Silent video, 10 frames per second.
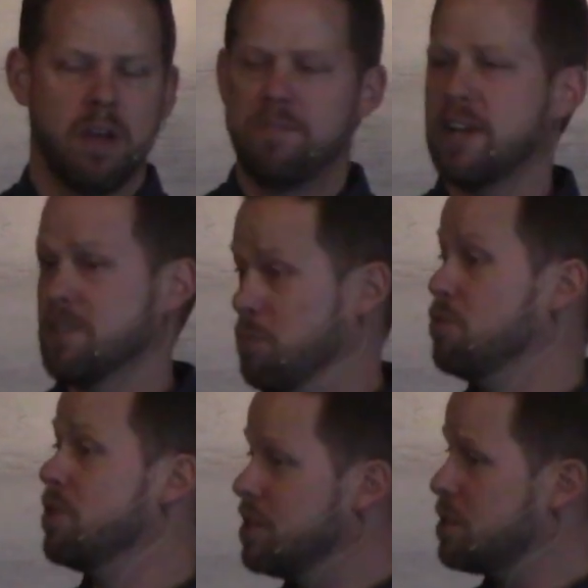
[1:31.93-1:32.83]
In fact, some
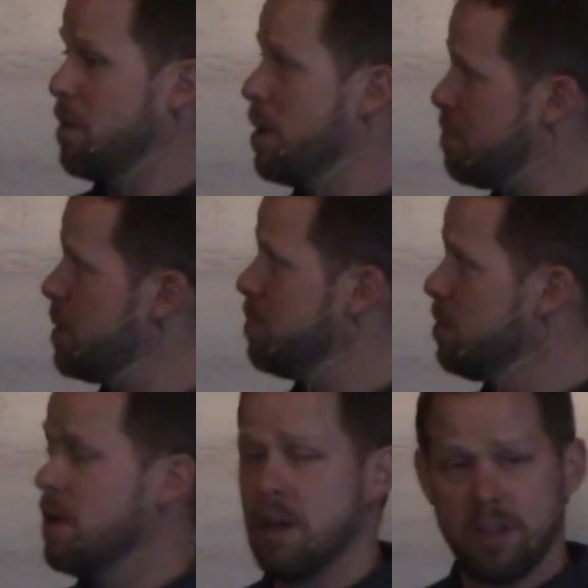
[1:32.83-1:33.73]
really smart
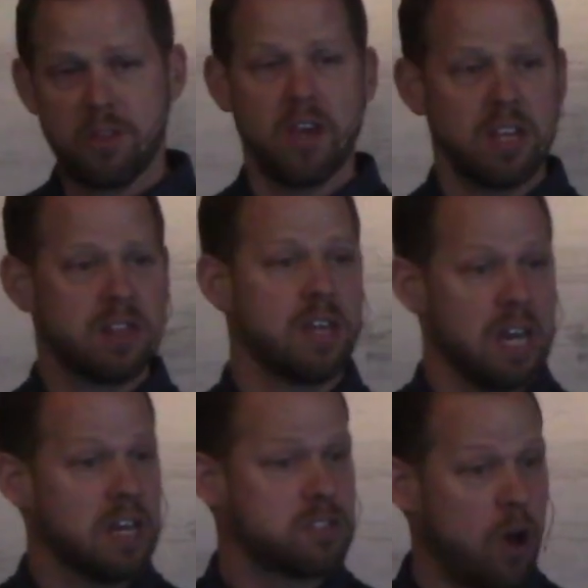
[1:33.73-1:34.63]
people think that
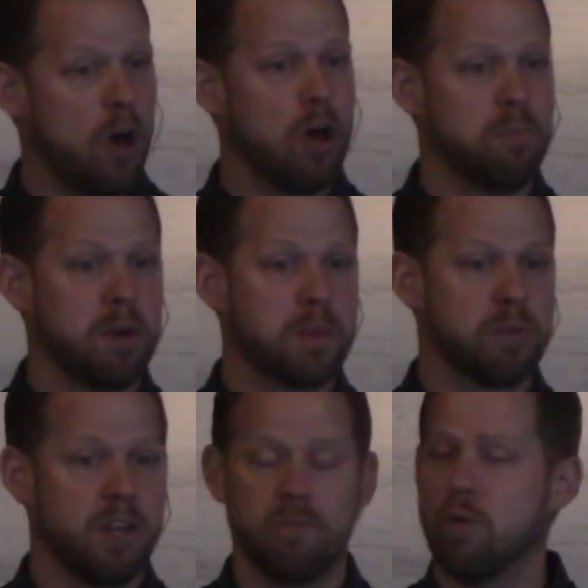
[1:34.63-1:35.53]
it's all
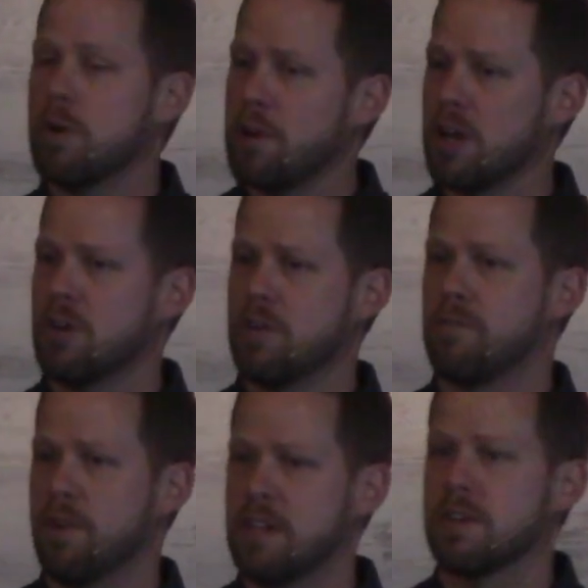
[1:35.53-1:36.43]
make-believe. One of my good
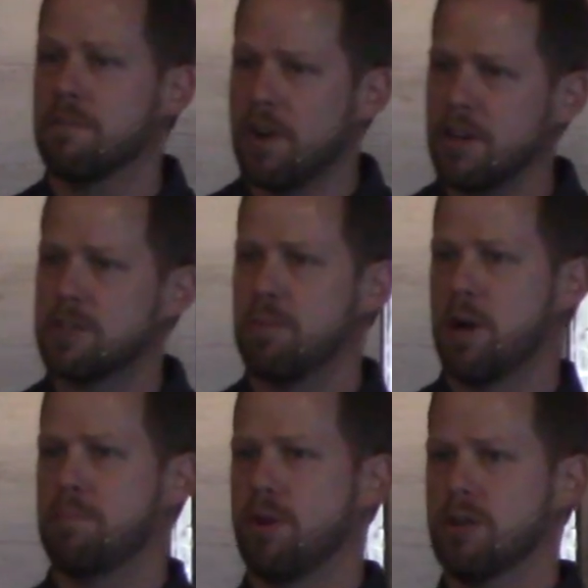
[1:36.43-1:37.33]
friends, a very
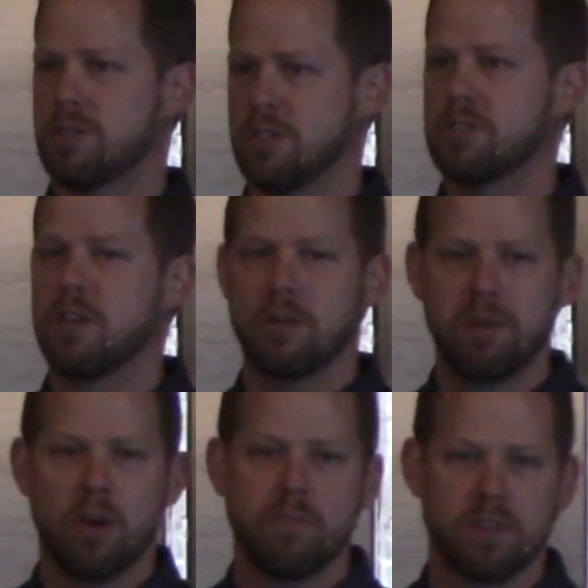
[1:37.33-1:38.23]
smart person, said to
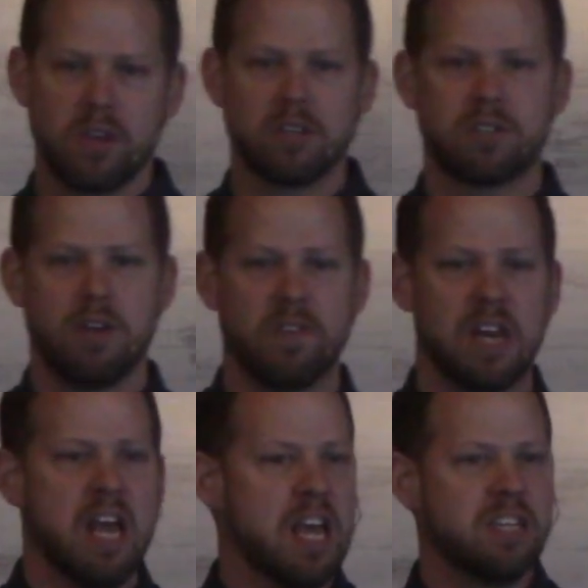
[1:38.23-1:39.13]
me over
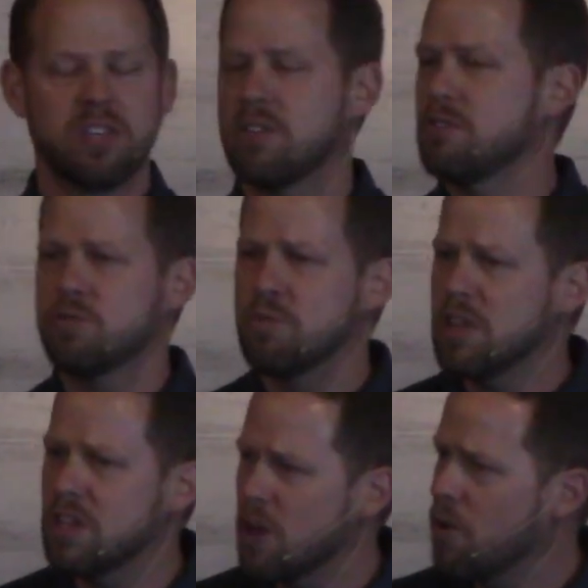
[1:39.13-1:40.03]
Thanksgiving, he said, there's
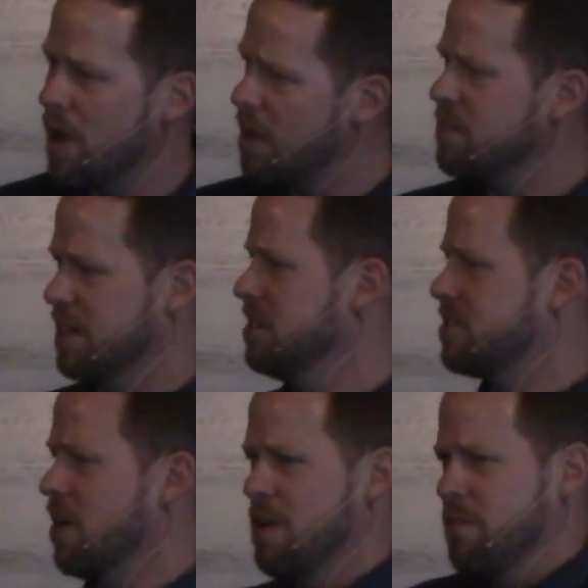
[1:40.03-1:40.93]
really no
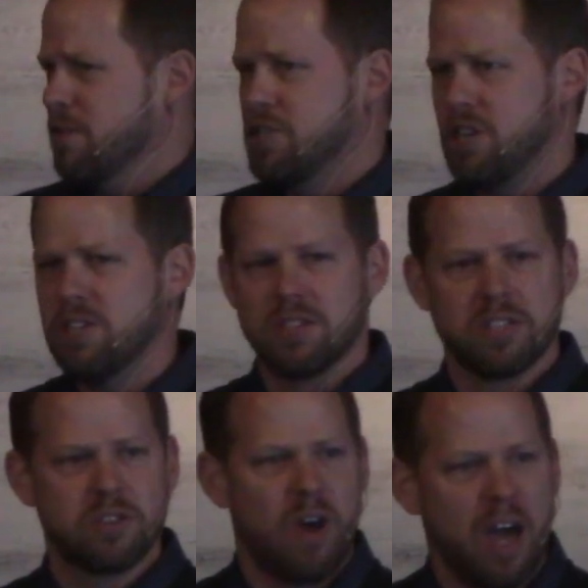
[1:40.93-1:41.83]
evidence for
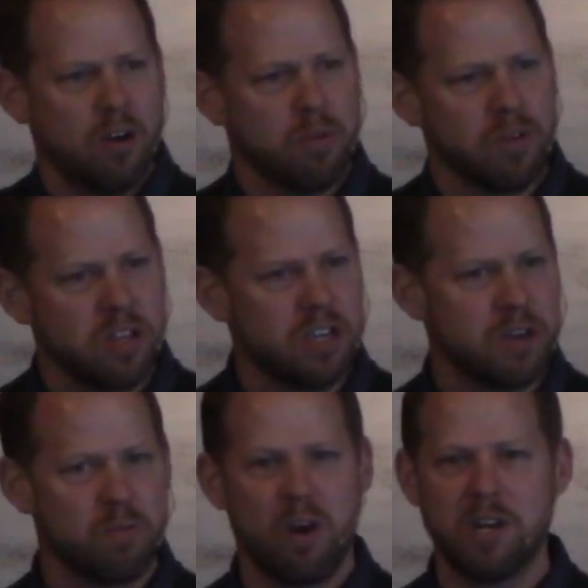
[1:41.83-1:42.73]
Jesus, so I don't really
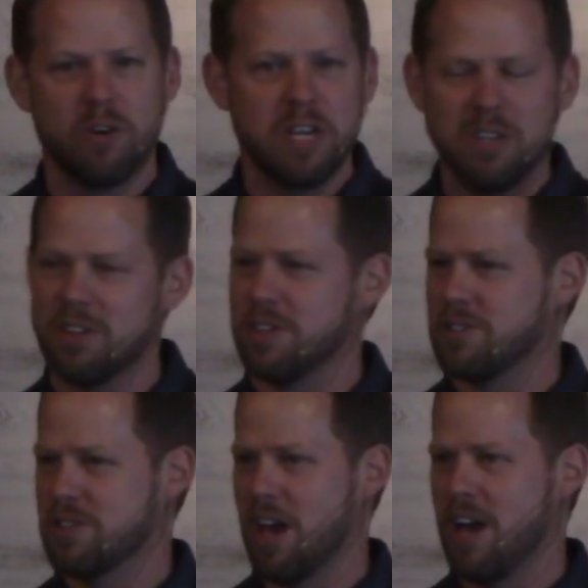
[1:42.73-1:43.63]
get why you're into this,
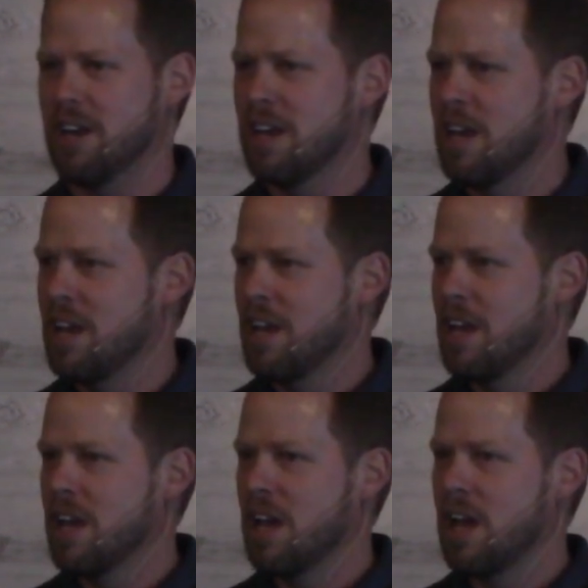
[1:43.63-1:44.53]
Scott.
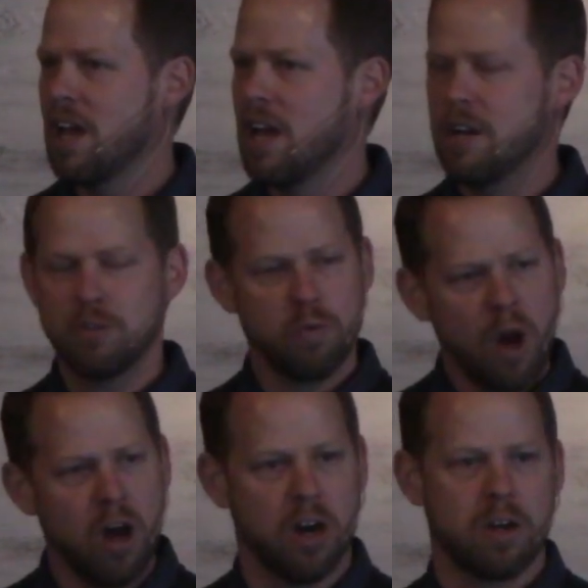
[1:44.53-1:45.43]
And he's
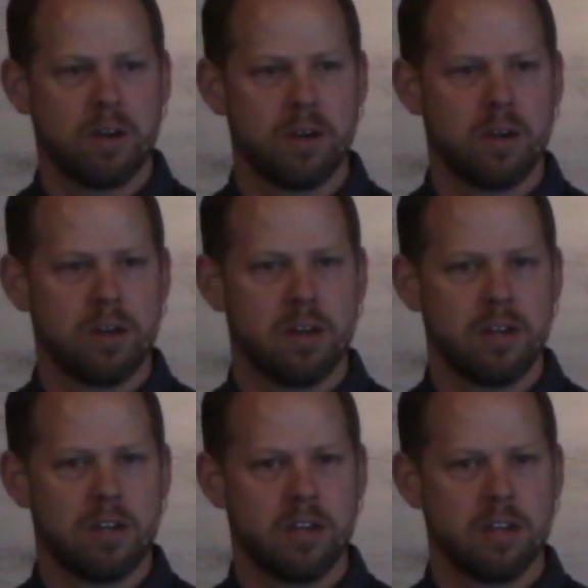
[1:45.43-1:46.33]
wrong,
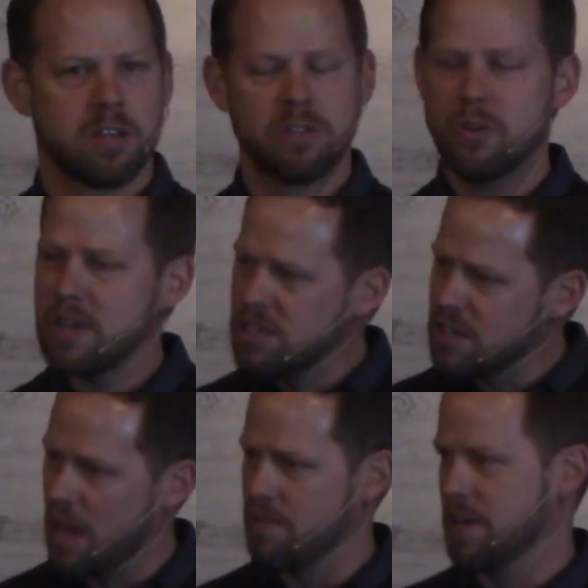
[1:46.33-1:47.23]
because there is
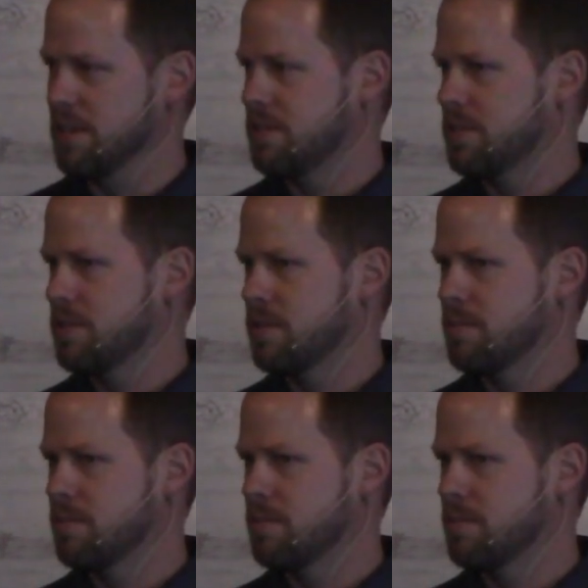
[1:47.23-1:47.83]
evidence.